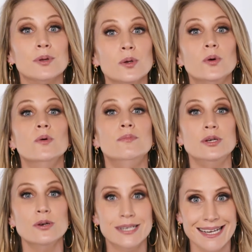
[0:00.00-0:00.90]
blue
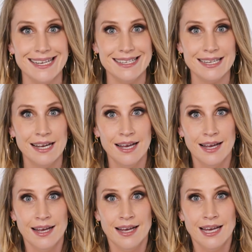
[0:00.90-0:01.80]
beauties.
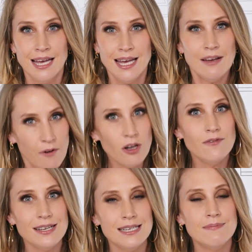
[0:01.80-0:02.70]
If all
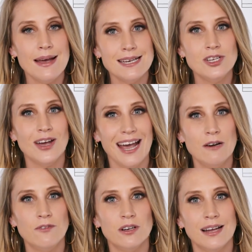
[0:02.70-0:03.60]
of this is making your
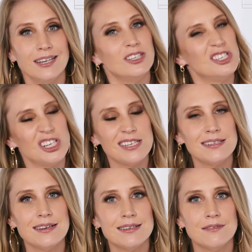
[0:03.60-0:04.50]
head feel like you
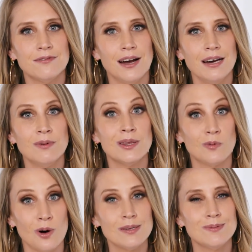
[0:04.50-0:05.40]
just lost a fight with
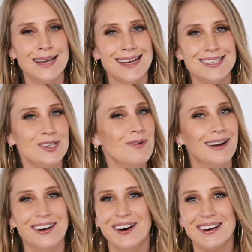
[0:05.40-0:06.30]
a wasp nest, you
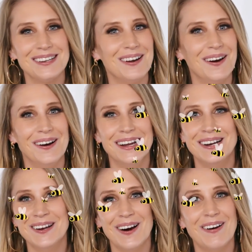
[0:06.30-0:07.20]
are not alone.
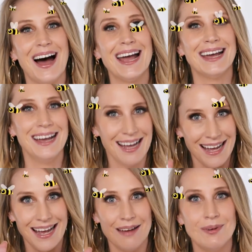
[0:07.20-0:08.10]
No, I
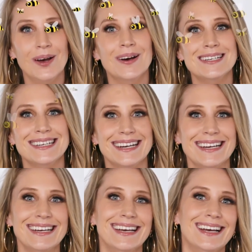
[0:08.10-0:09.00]
am
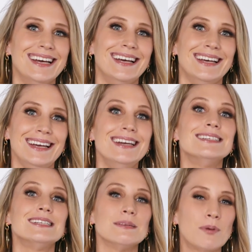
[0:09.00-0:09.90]
hurting. It
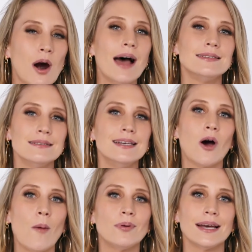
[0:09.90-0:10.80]
is a surprisingly
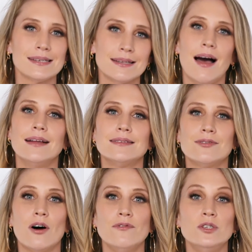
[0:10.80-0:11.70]
complex science
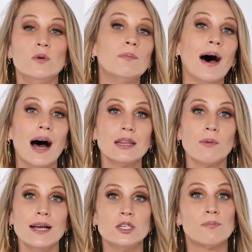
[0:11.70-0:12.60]
that offers you a
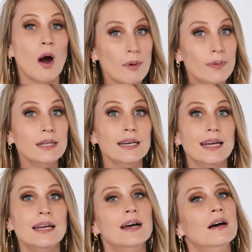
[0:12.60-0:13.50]
pathway to
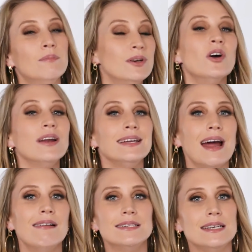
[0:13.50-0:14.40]
probability, but not a
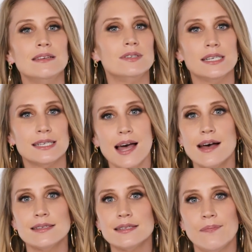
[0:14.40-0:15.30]
guarantee of
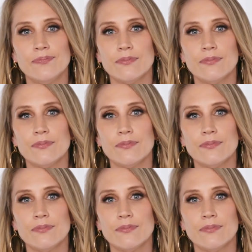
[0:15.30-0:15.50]
success.